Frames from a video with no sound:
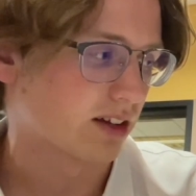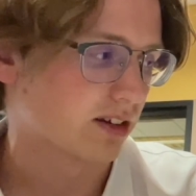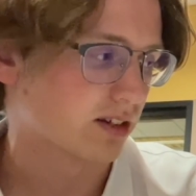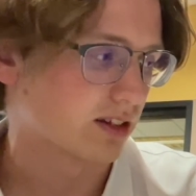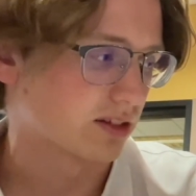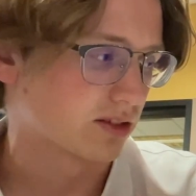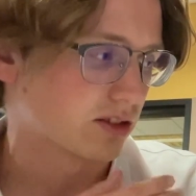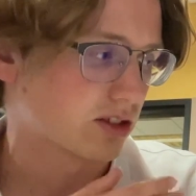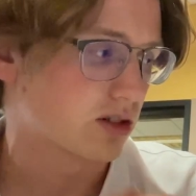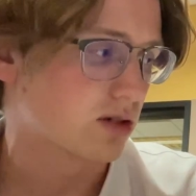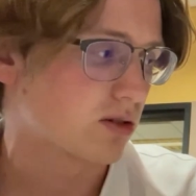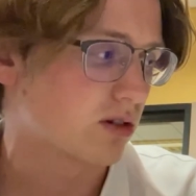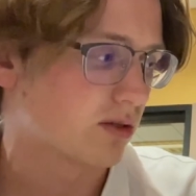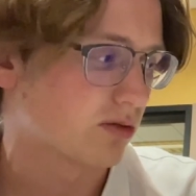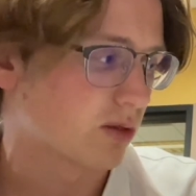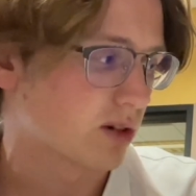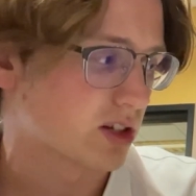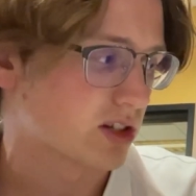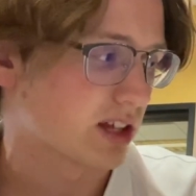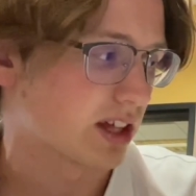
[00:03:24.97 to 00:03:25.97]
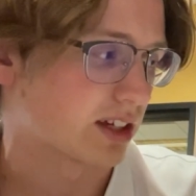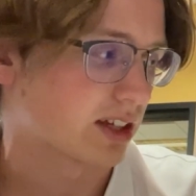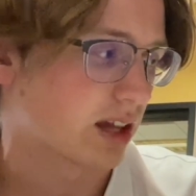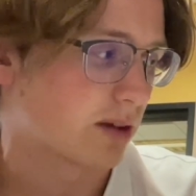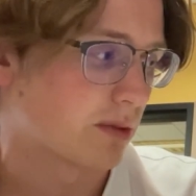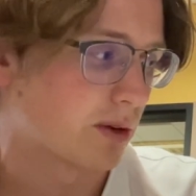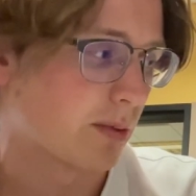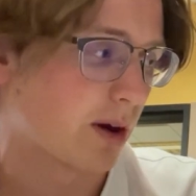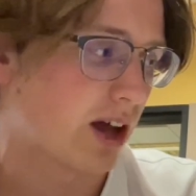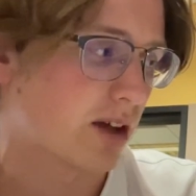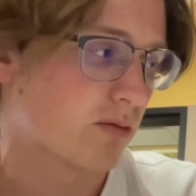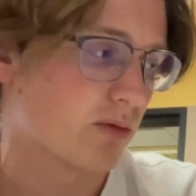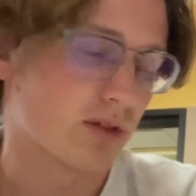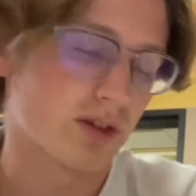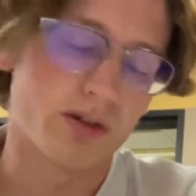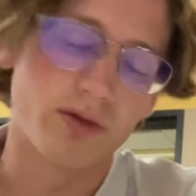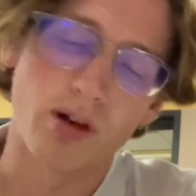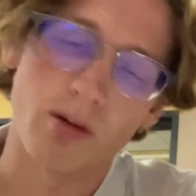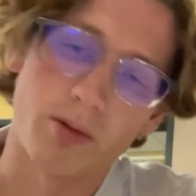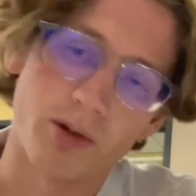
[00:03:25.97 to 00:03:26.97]
and two of which that came to mind were
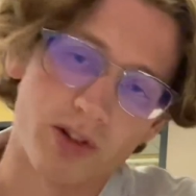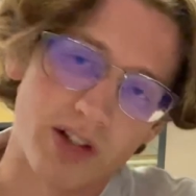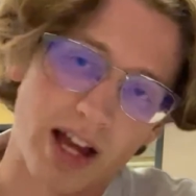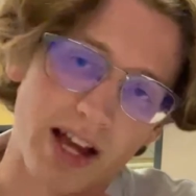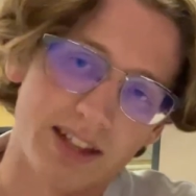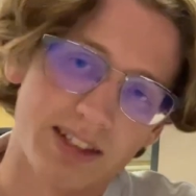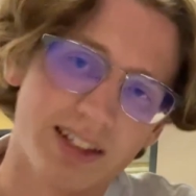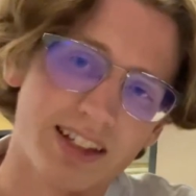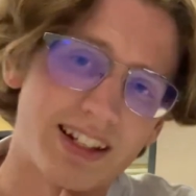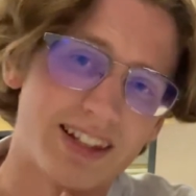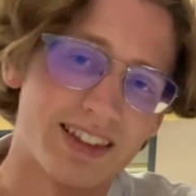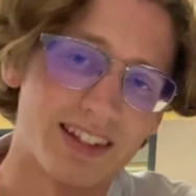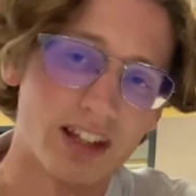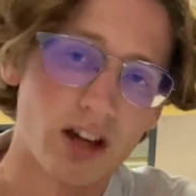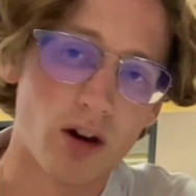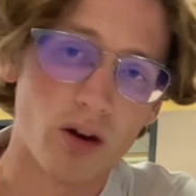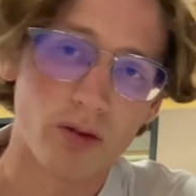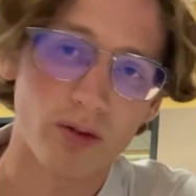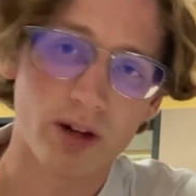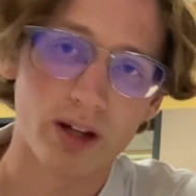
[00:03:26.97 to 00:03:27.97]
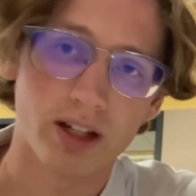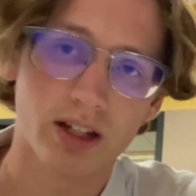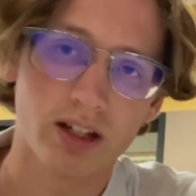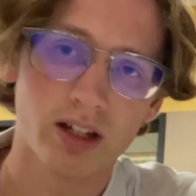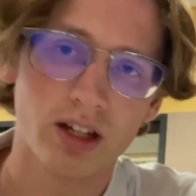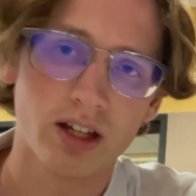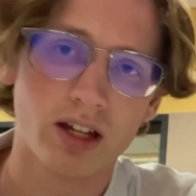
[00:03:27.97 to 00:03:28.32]
the rubber gasket and the O-ring.